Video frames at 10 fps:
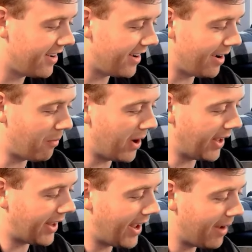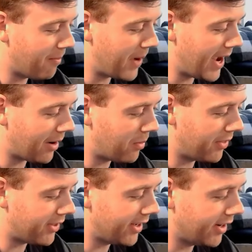what it came back
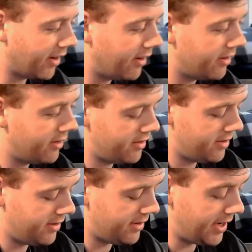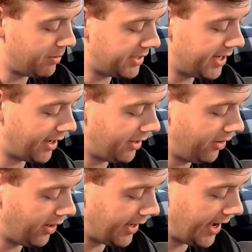with here, and we'll take a
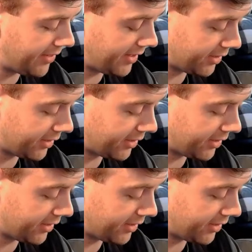look at this